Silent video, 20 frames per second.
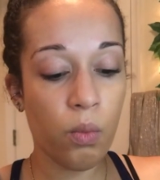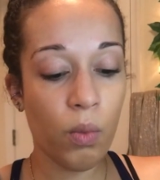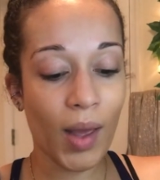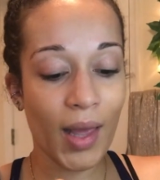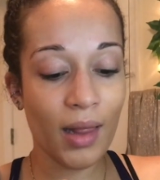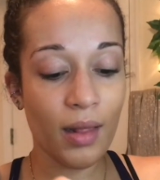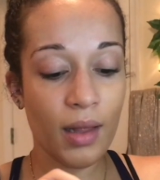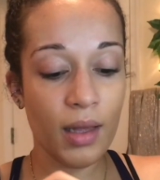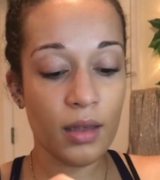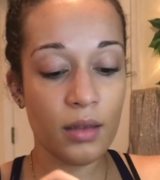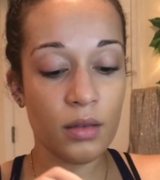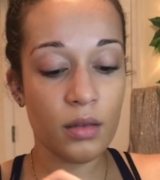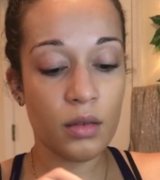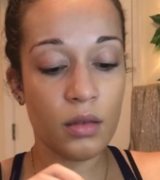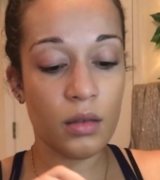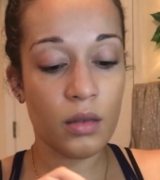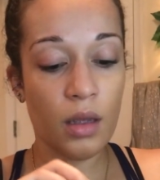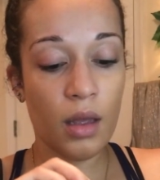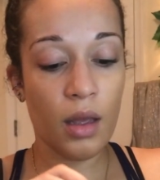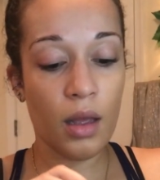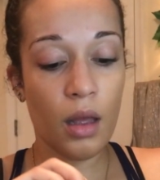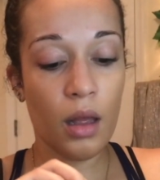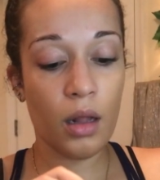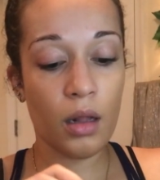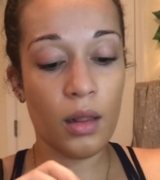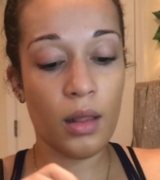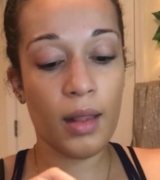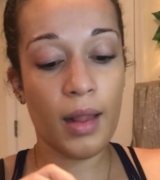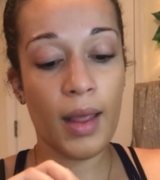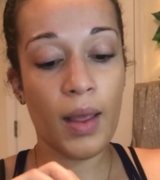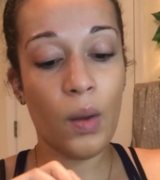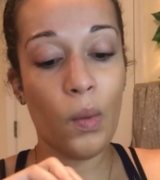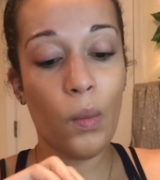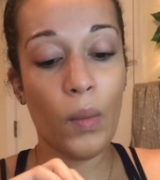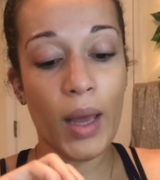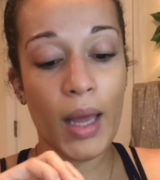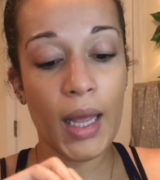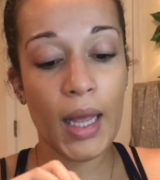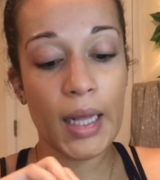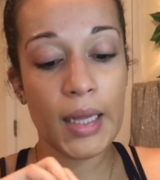weightless and
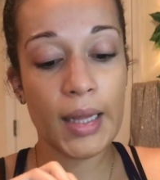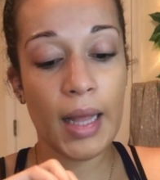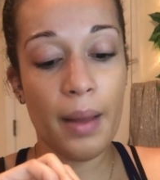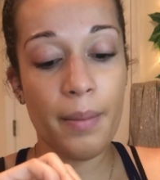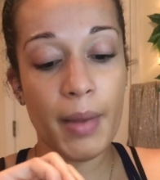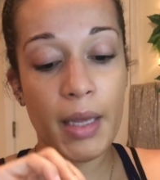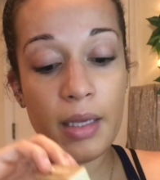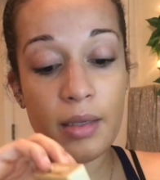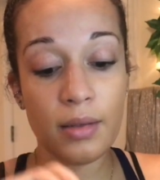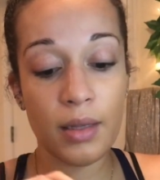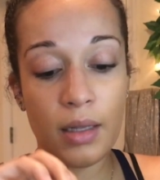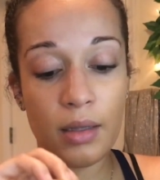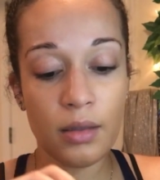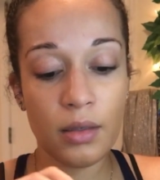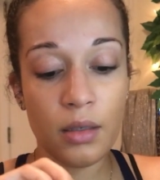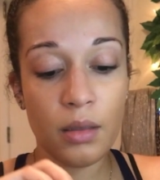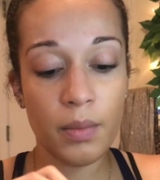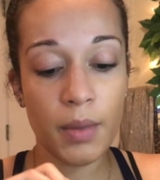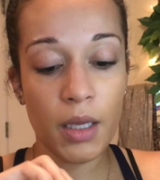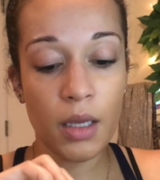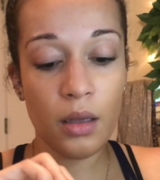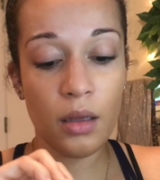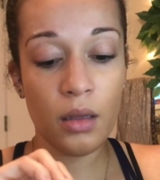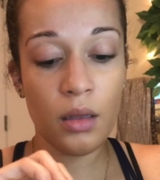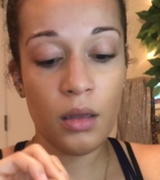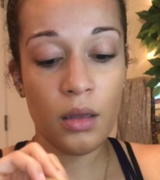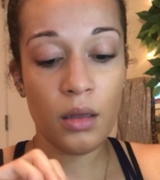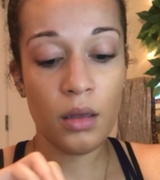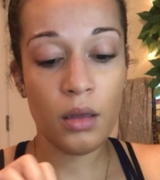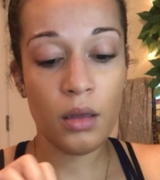lightweight, that makes sense to me.